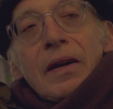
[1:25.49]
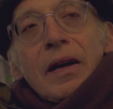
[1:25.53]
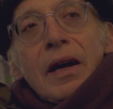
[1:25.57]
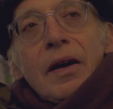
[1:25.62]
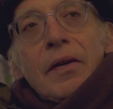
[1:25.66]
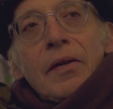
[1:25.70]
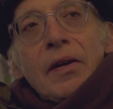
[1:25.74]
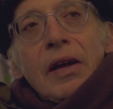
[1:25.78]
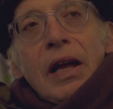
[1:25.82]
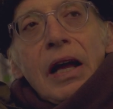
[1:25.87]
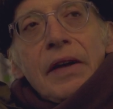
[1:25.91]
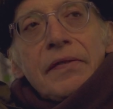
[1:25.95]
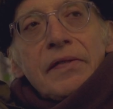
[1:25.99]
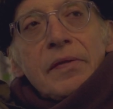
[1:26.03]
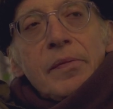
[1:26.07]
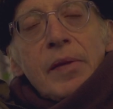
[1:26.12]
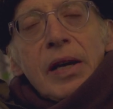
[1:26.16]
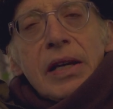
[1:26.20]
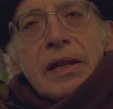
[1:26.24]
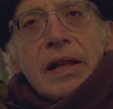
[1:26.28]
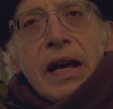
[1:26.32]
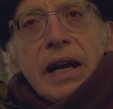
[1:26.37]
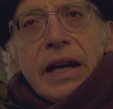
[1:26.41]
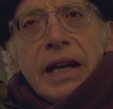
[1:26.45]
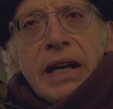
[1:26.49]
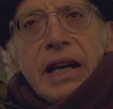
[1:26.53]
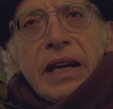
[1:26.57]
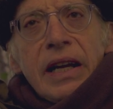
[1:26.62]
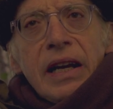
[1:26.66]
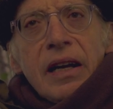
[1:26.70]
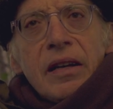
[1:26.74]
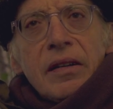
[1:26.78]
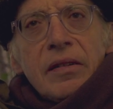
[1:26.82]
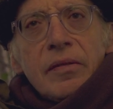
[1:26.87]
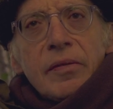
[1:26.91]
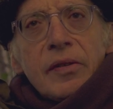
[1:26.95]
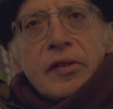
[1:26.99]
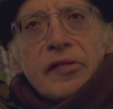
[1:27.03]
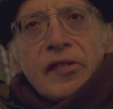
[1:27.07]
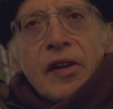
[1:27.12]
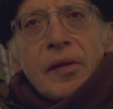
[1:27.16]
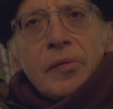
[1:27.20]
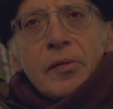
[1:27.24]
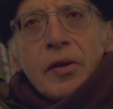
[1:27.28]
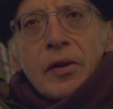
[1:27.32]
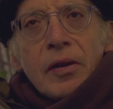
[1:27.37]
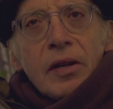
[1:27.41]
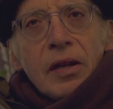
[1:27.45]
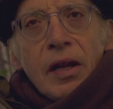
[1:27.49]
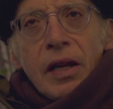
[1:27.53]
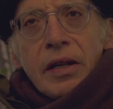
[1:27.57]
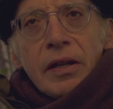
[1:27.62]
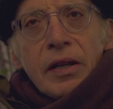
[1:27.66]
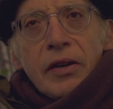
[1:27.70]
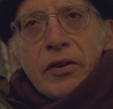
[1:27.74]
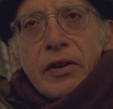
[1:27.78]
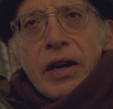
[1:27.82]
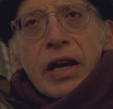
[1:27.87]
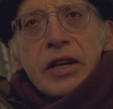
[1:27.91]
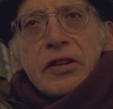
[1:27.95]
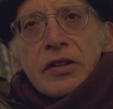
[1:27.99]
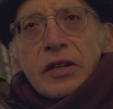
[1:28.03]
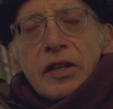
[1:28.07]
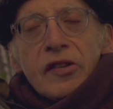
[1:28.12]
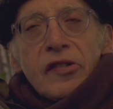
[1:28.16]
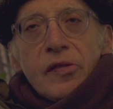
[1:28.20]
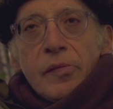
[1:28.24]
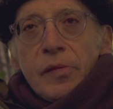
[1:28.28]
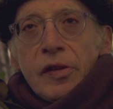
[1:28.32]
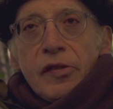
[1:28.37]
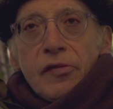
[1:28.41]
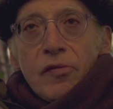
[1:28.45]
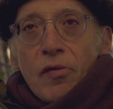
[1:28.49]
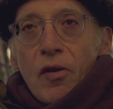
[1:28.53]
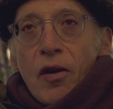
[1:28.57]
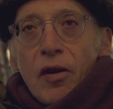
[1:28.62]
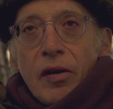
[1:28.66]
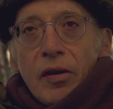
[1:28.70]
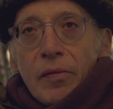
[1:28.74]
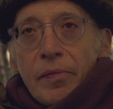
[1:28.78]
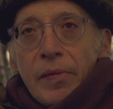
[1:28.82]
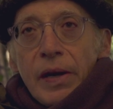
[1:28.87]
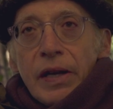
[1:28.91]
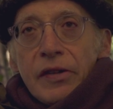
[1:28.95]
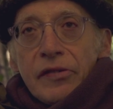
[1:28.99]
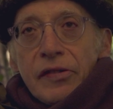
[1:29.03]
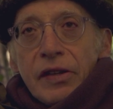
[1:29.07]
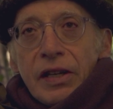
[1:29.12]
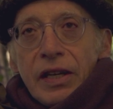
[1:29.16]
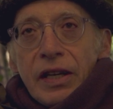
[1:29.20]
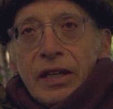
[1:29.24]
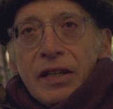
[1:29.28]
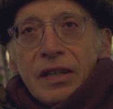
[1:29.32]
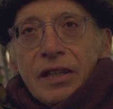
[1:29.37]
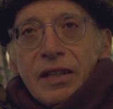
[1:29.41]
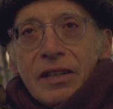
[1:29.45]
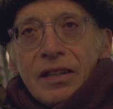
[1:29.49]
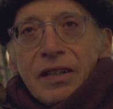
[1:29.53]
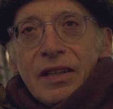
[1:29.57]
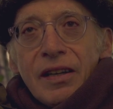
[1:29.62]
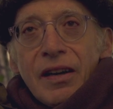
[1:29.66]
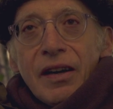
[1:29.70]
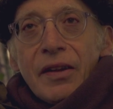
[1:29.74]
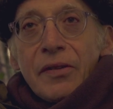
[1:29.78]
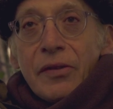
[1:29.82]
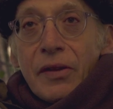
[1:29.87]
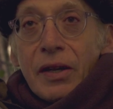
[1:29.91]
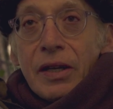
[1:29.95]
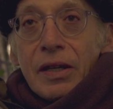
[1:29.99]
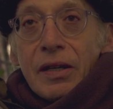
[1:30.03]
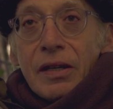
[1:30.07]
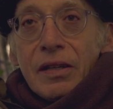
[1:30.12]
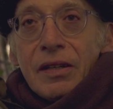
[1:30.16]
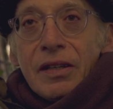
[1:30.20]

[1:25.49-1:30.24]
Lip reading: I have to make that clear, because creationism is wrong, basically, I think.